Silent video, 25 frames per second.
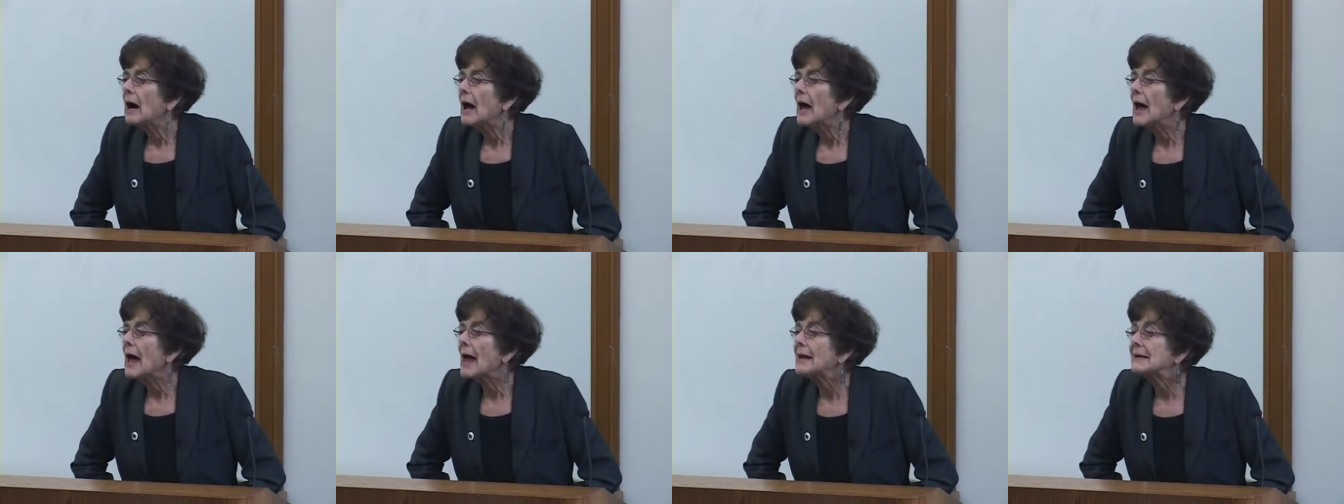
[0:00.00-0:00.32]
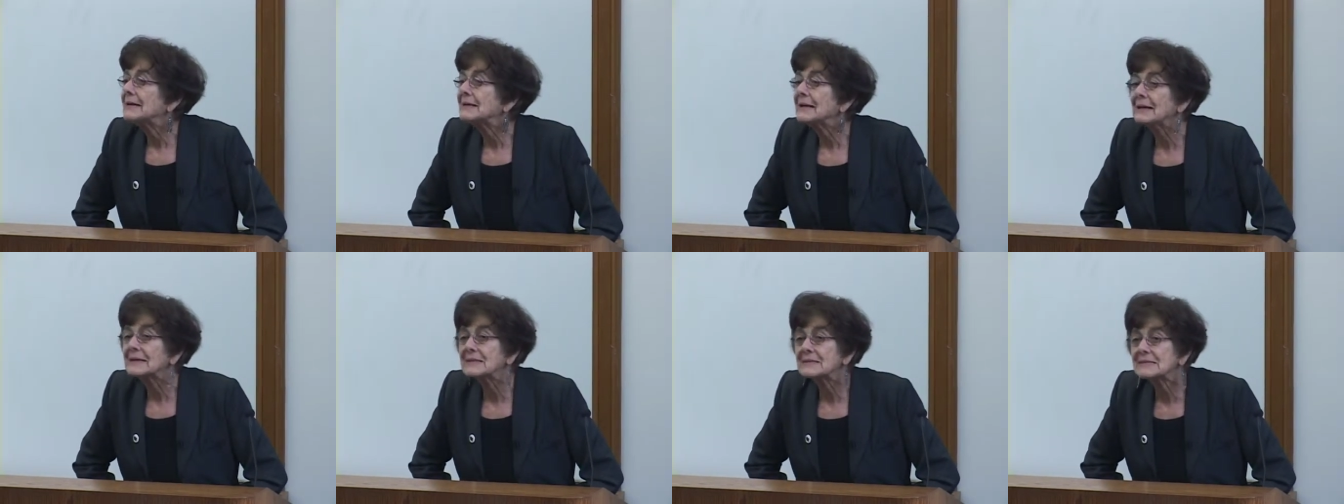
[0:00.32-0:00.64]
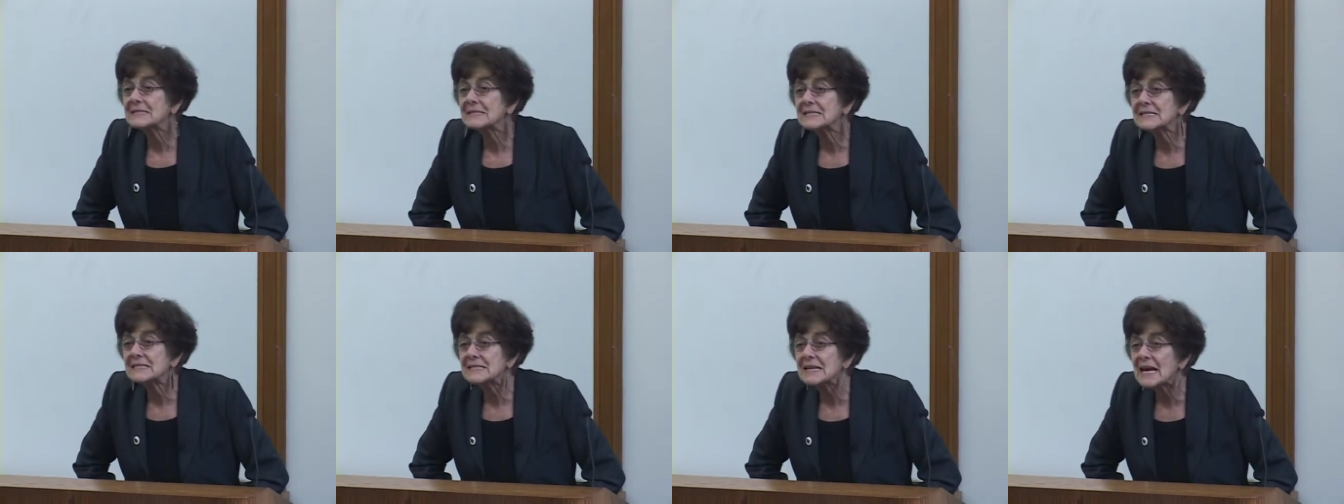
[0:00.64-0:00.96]
and
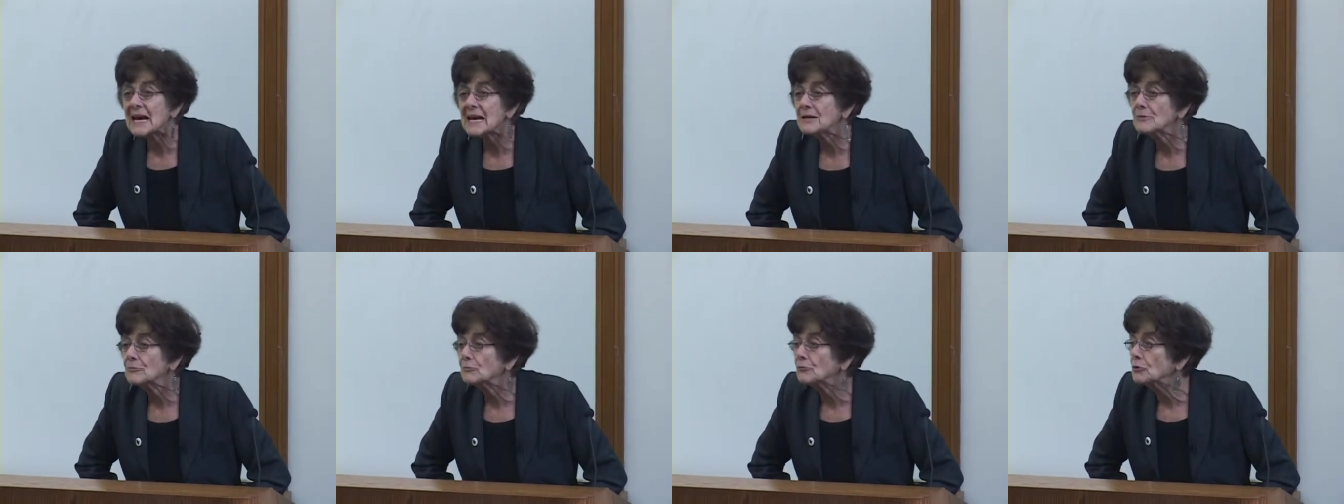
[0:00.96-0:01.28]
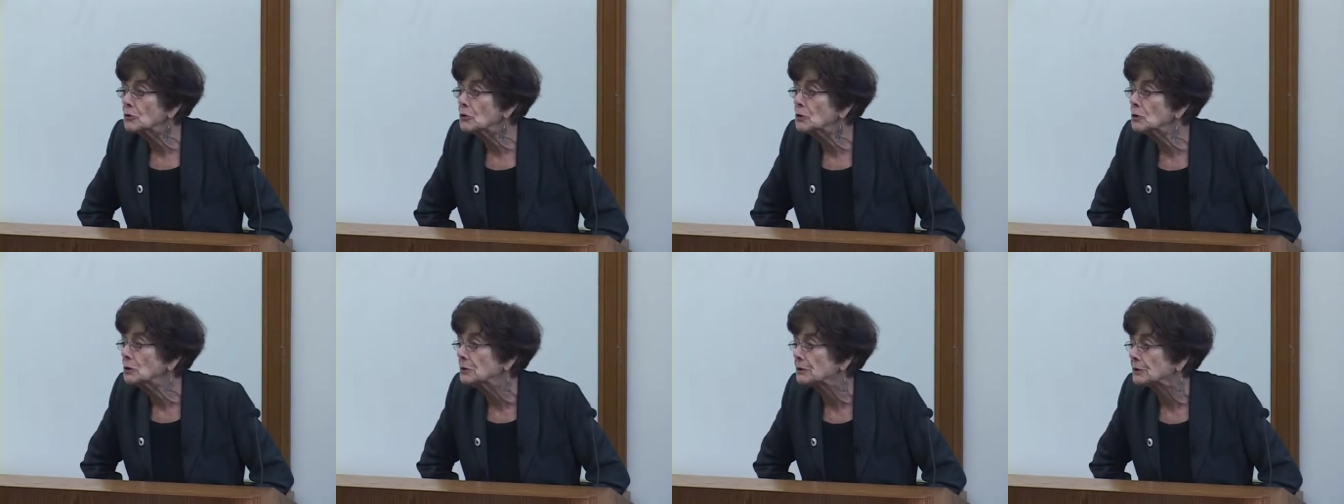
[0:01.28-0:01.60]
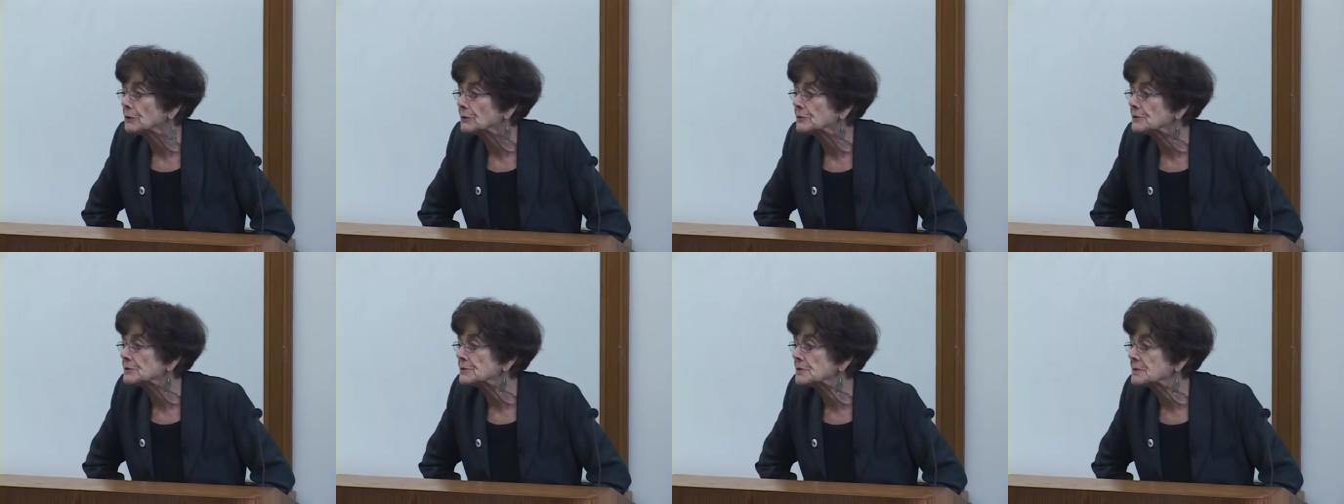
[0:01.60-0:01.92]
state
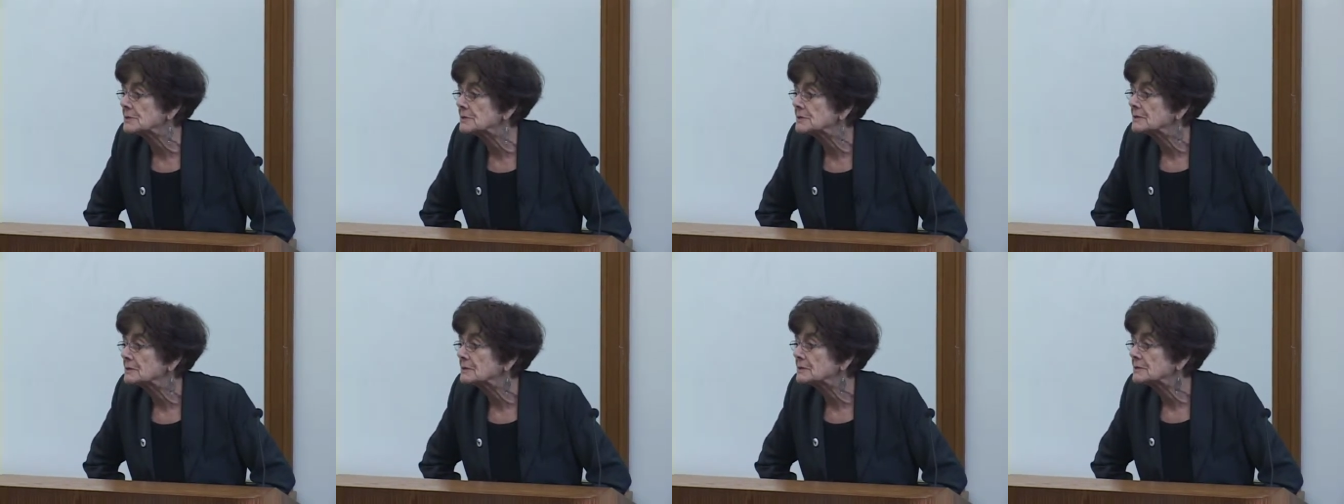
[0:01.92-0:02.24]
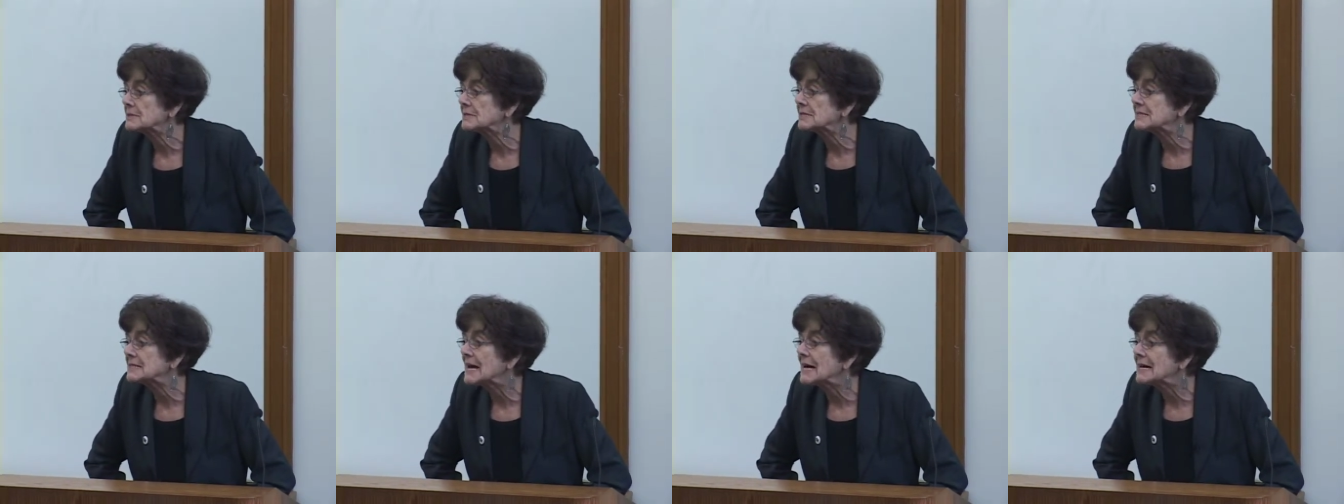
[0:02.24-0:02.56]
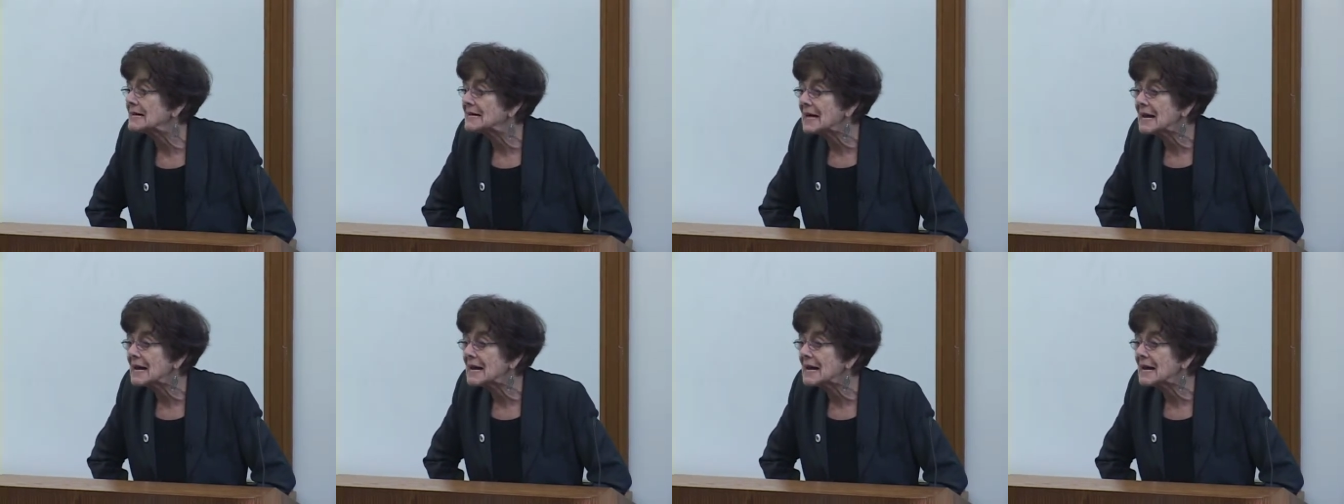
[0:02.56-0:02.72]
rulers, state